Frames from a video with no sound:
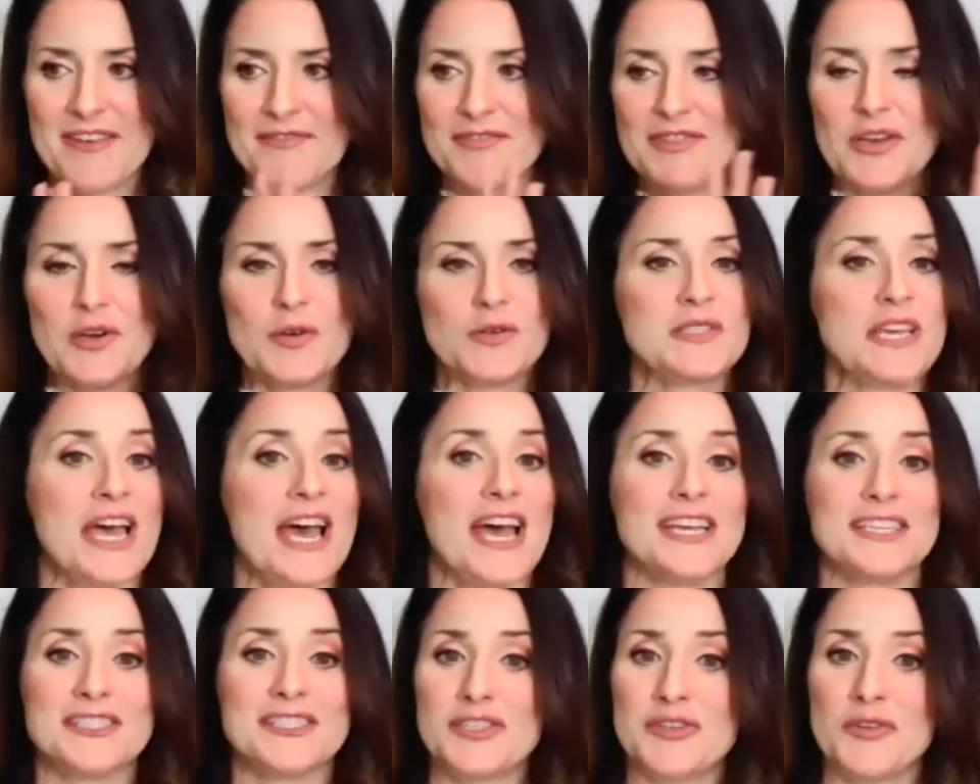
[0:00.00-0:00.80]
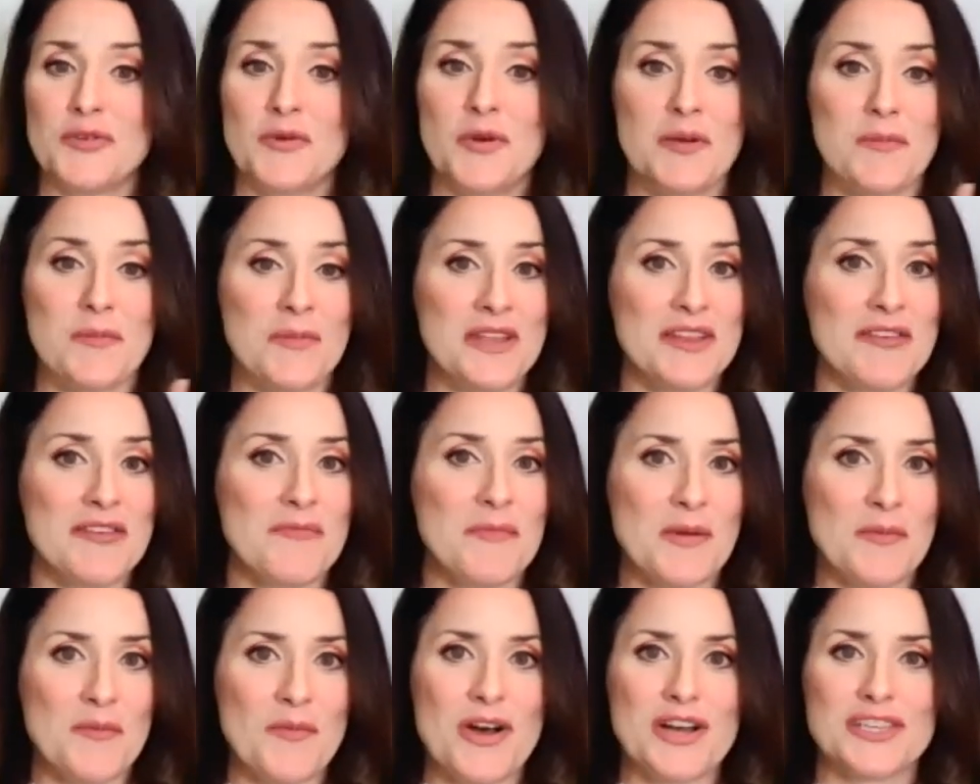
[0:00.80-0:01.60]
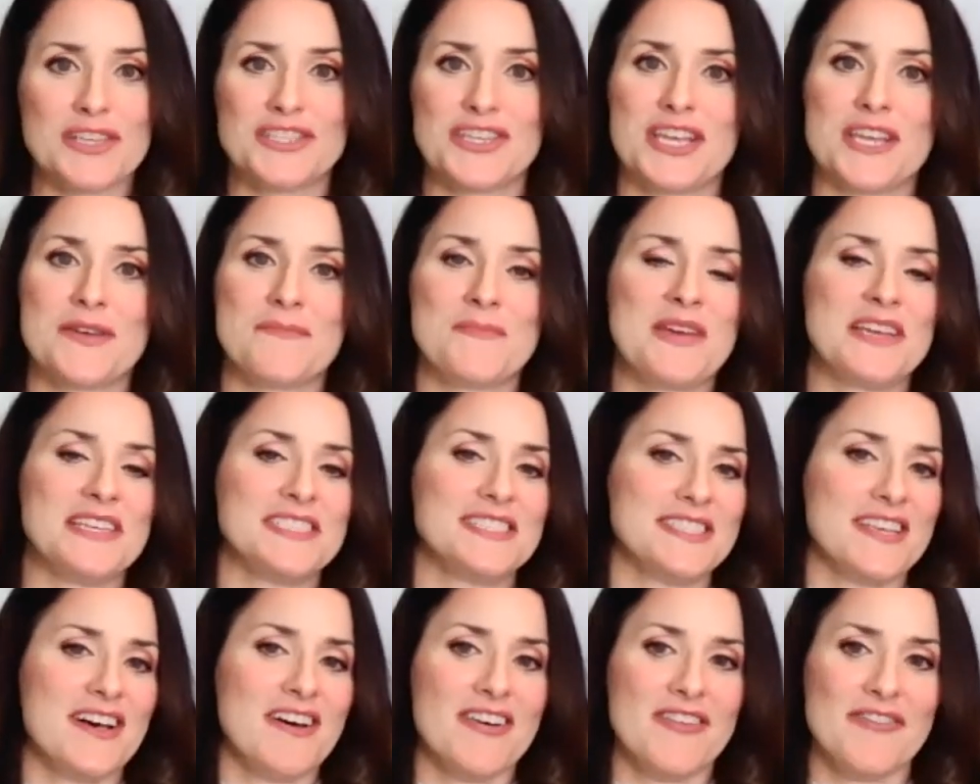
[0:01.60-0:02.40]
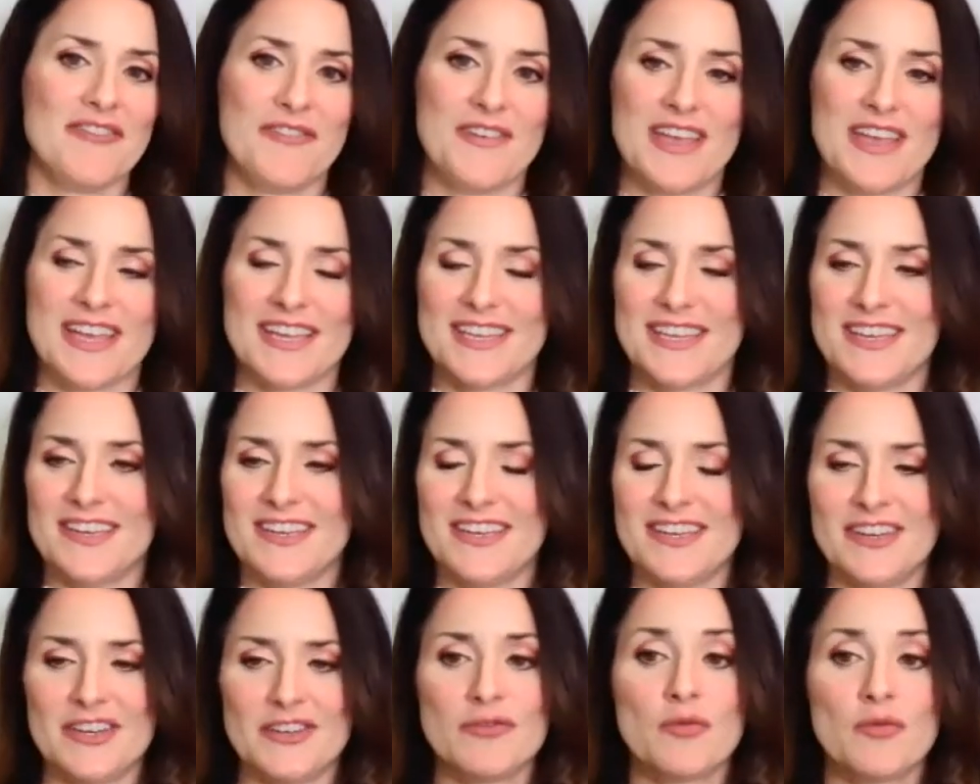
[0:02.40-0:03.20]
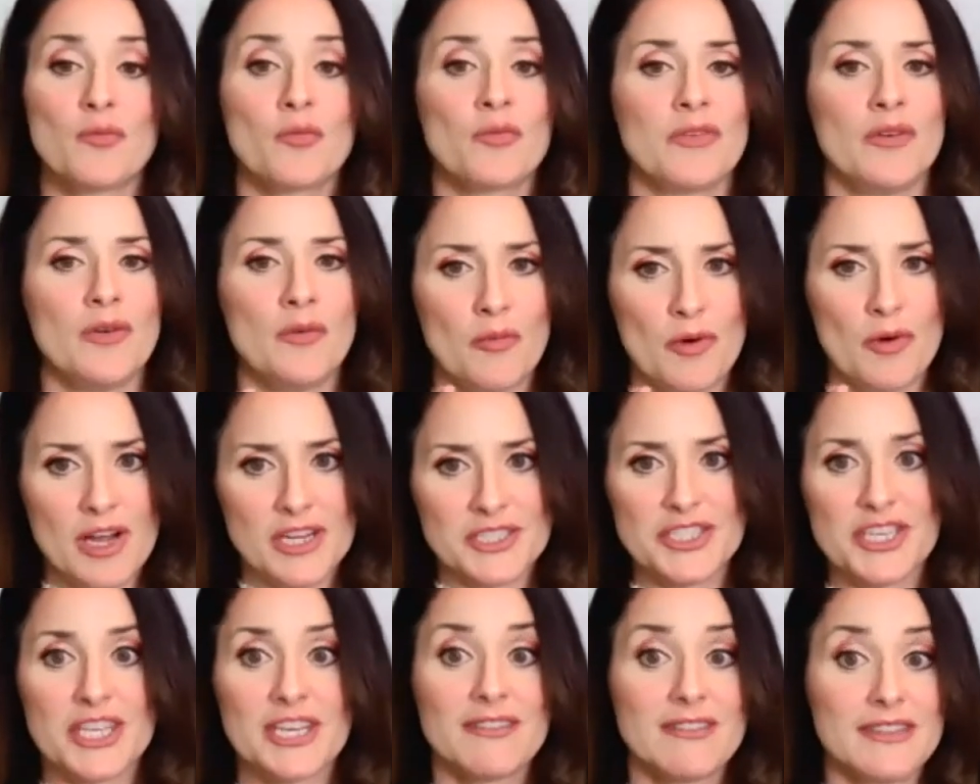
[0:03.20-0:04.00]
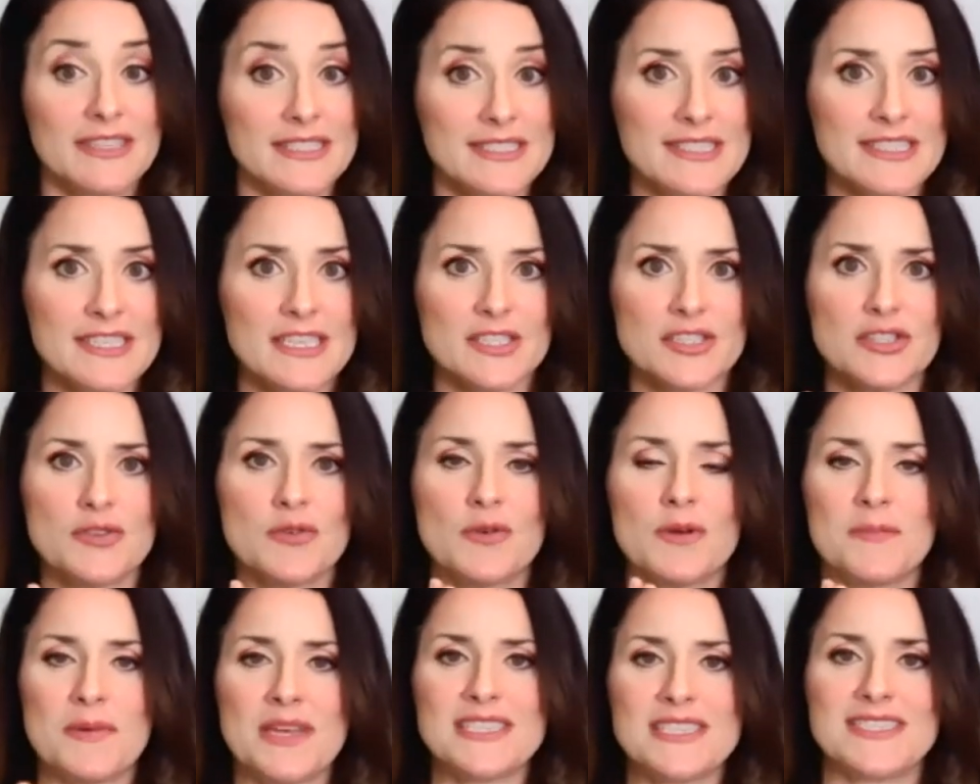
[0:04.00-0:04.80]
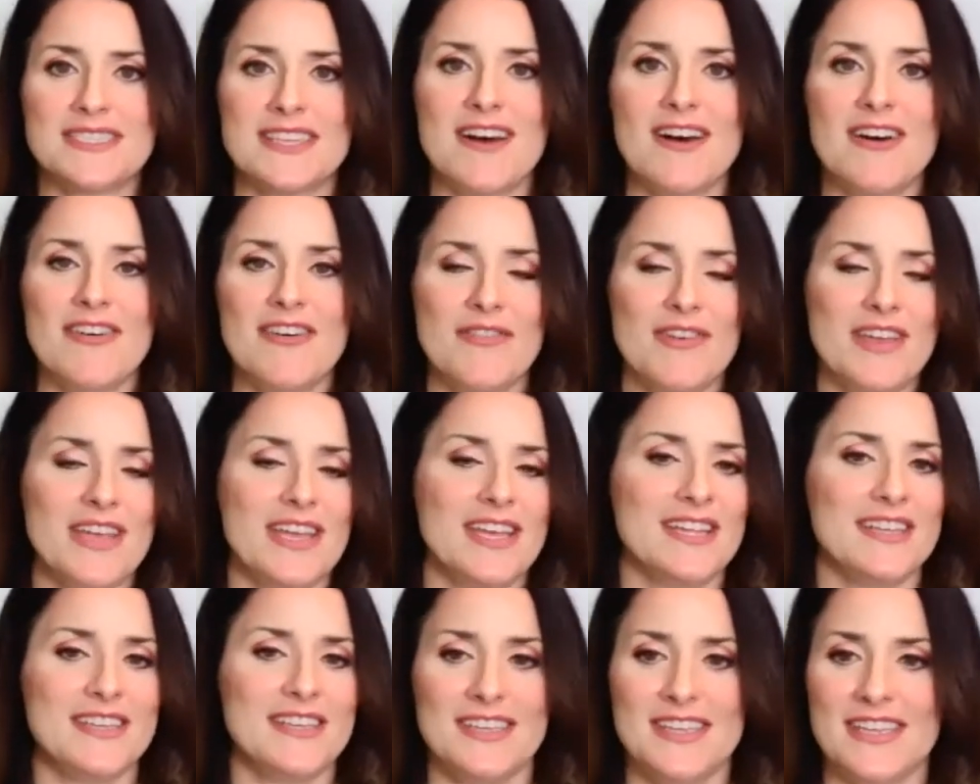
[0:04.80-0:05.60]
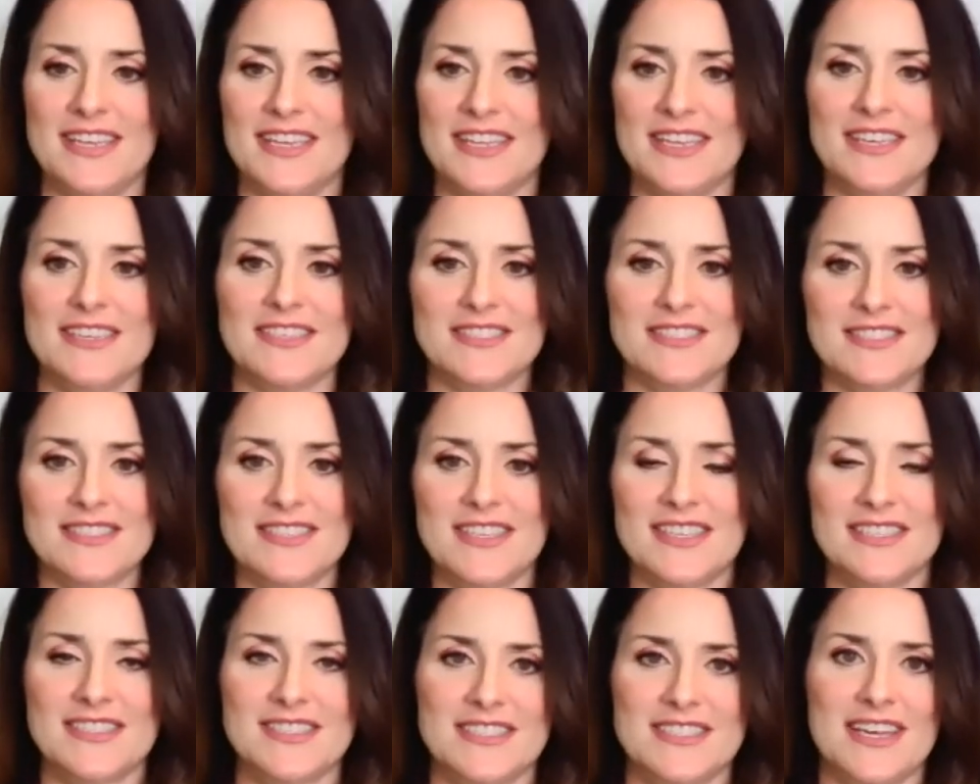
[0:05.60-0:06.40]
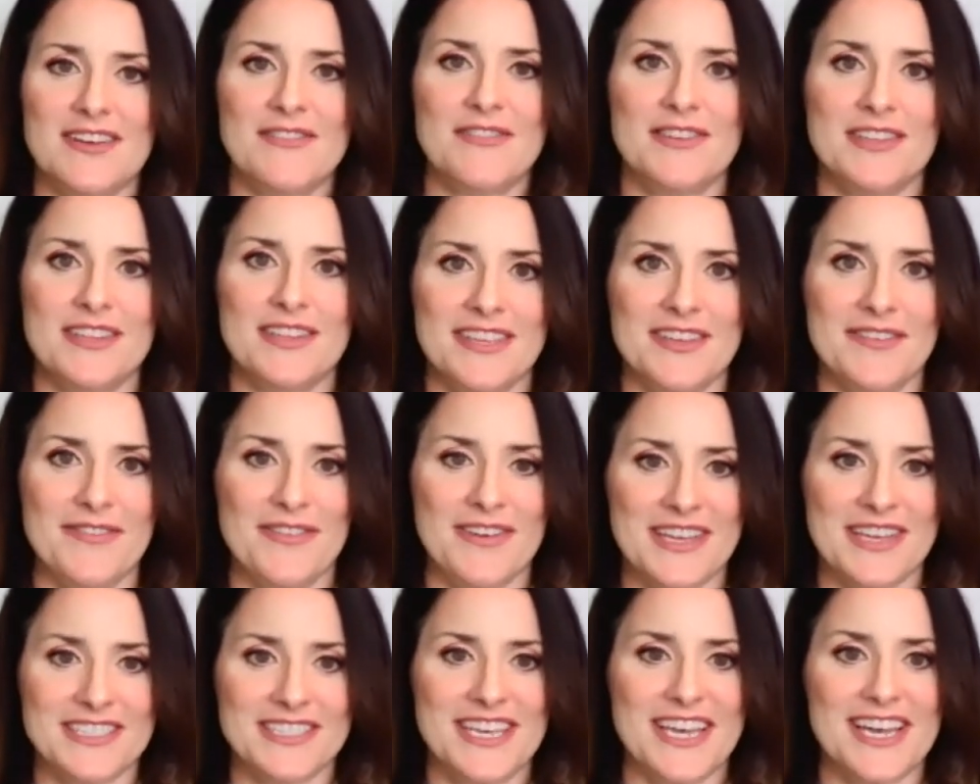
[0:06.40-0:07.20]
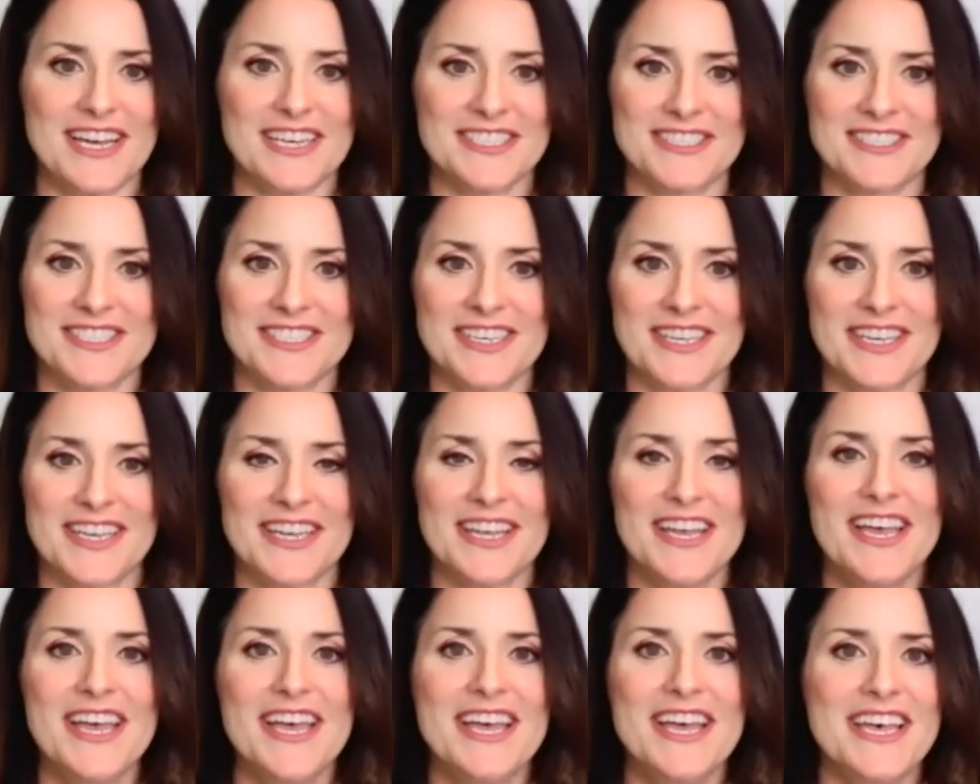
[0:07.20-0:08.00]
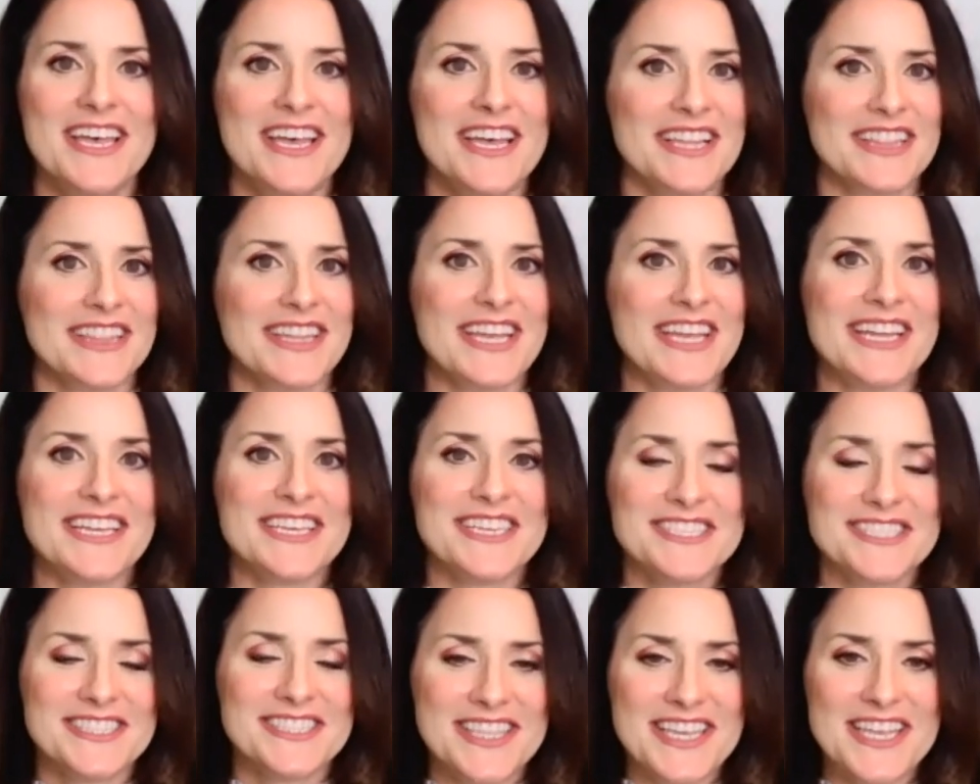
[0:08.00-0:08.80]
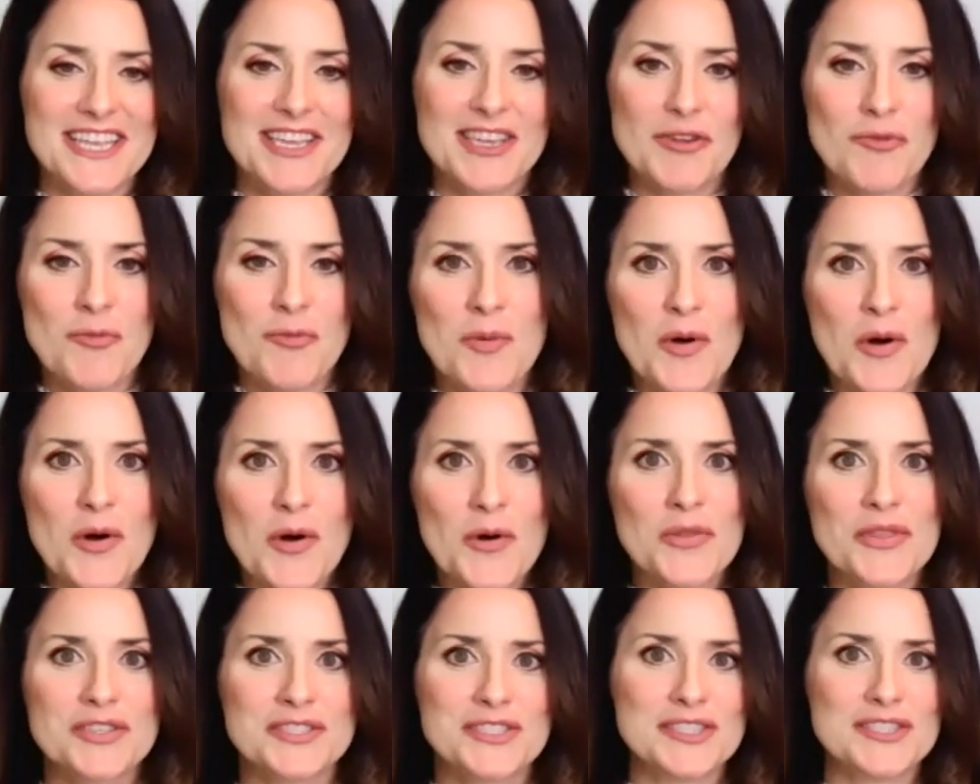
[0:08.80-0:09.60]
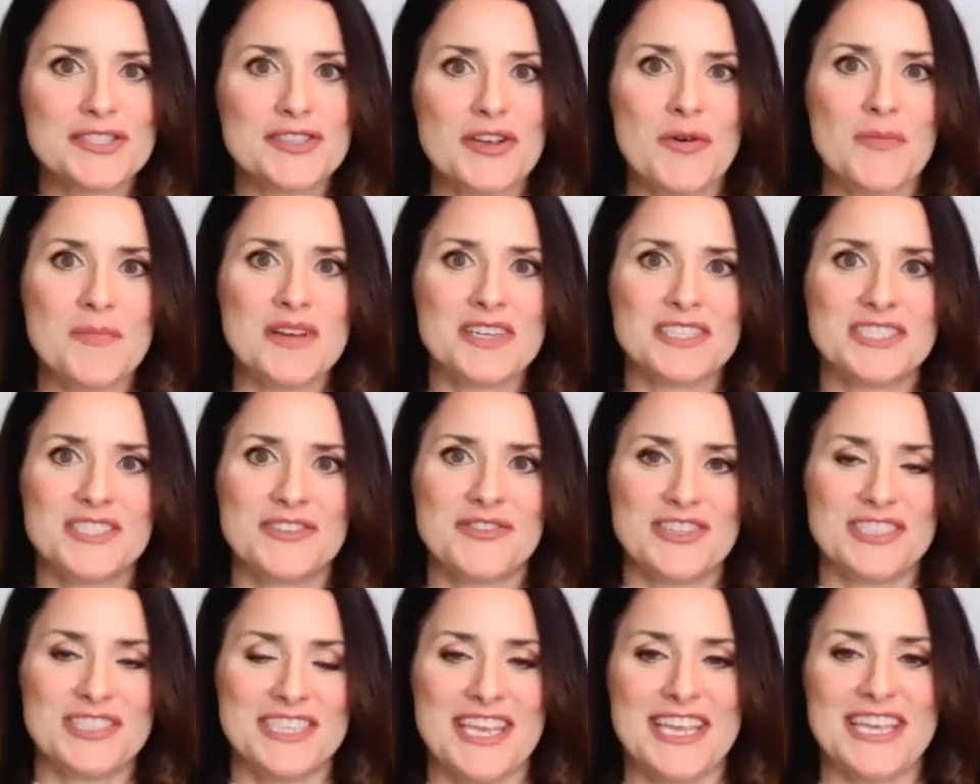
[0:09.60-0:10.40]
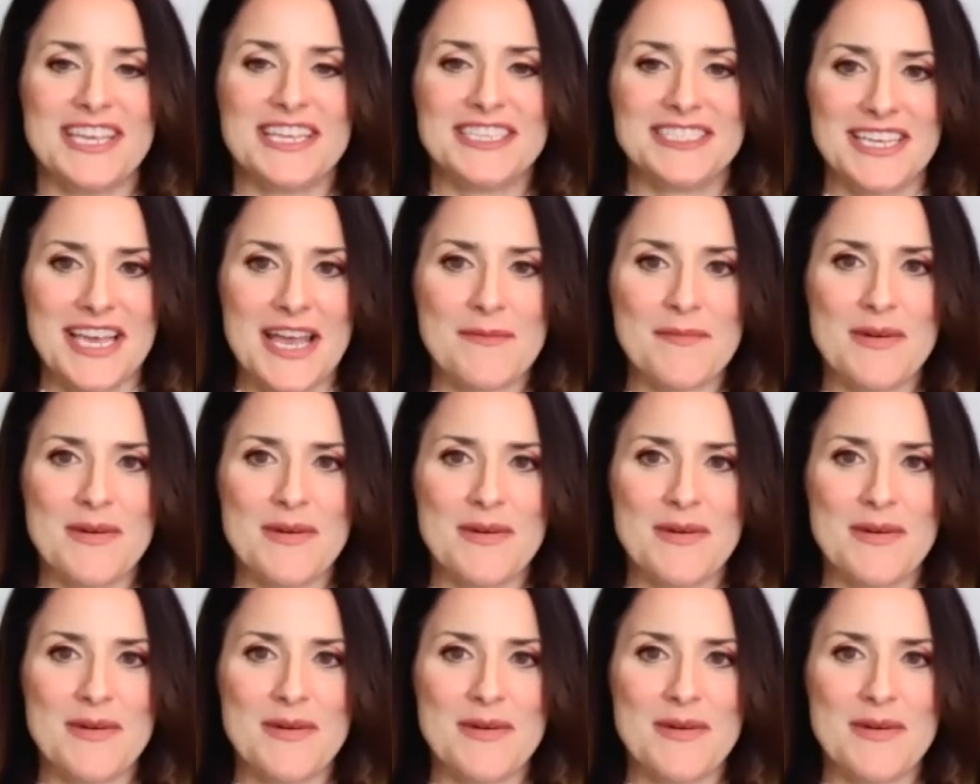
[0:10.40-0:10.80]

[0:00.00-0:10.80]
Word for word: Definitely listen to Last Day. I'm, I have no ties to it, but I've been watching it myself and, or watching, listening to it myself. And it is, it's definitely fantastic.